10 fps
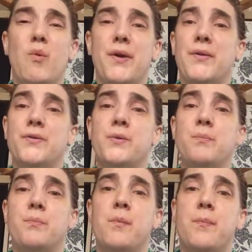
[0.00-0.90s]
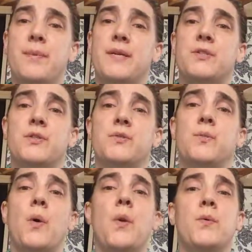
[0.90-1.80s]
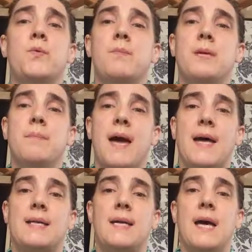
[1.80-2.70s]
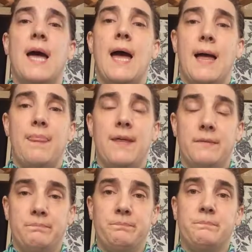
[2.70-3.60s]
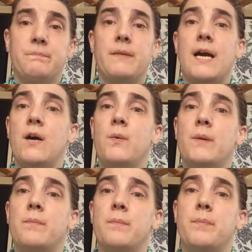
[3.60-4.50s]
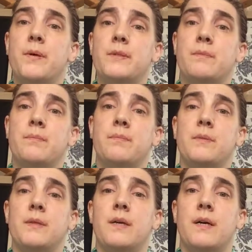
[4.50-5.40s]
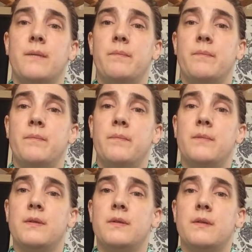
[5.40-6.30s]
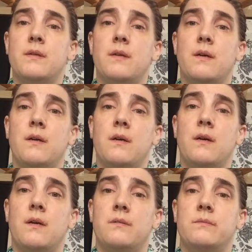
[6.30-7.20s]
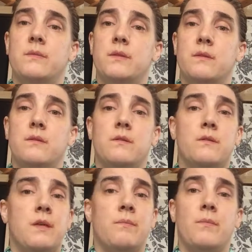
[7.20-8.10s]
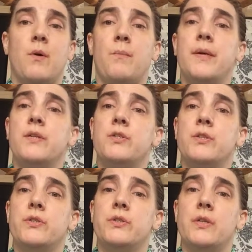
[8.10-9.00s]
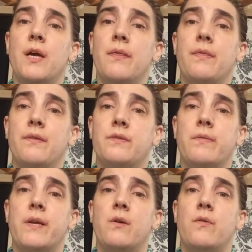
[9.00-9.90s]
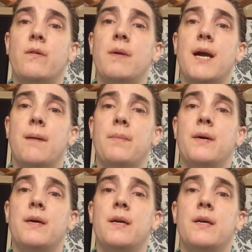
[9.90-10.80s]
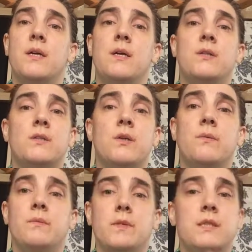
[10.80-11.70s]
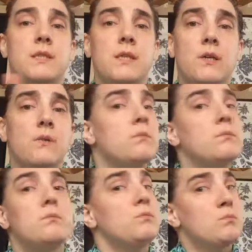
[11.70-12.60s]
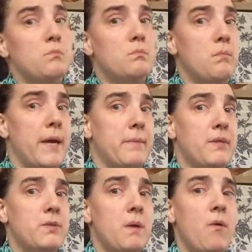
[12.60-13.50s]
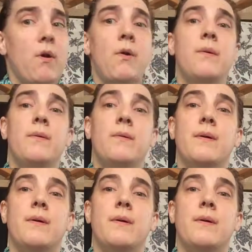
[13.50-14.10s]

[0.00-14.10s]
one or two more pictures won't be bad. And then I will post some more pictures, and this video will be up. So see you maybe tomorrow,